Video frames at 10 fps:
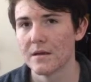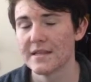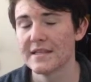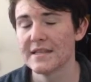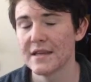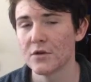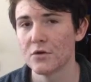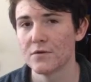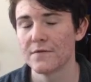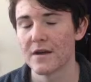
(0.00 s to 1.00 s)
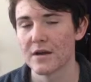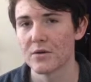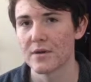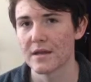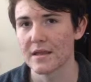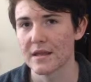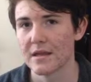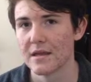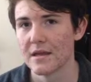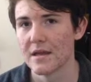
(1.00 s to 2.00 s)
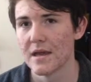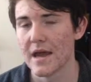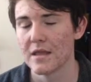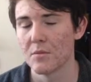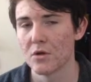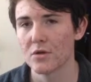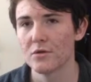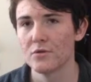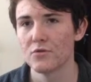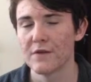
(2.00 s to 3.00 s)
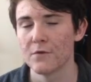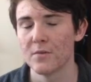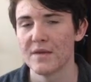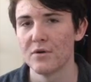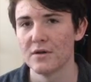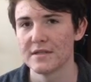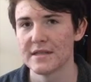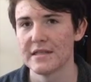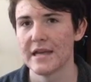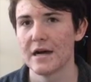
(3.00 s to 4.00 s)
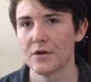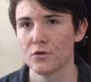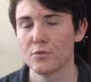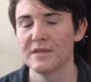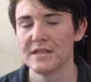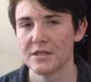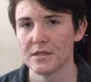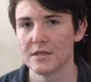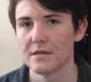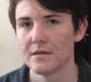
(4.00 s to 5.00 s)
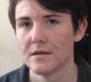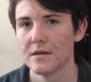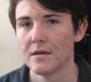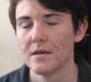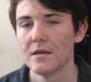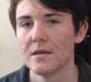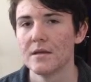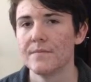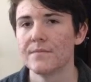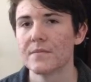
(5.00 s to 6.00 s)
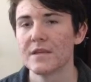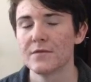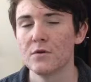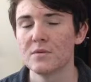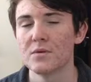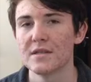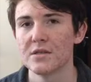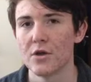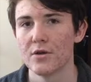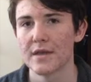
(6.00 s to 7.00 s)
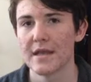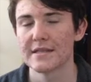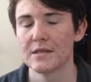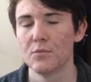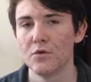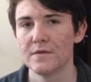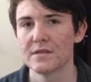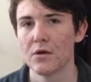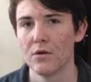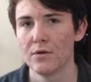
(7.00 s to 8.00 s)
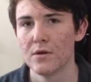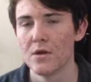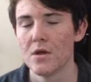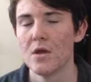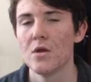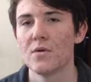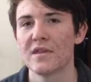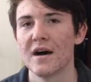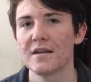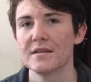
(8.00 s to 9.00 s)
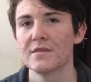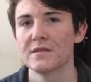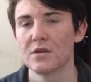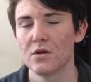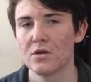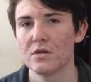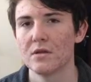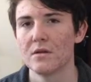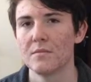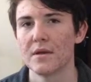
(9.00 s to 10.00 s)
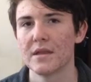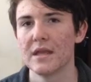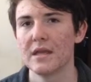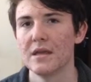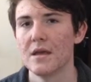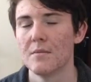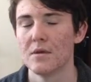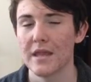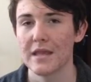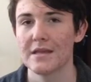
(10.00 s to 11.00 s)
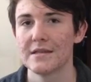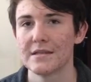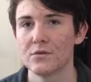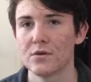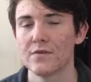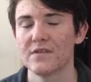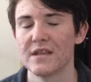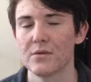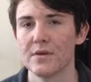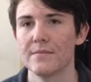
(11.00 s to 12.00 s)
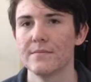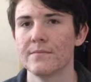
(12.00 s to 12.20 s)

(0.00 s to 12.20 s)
This is then cooled very quickly, and the molecules reform their bonds in their unordered positions. This forms what is known as an amorphous solid, with the hardness of a solid but the molecular disorder of a liquid.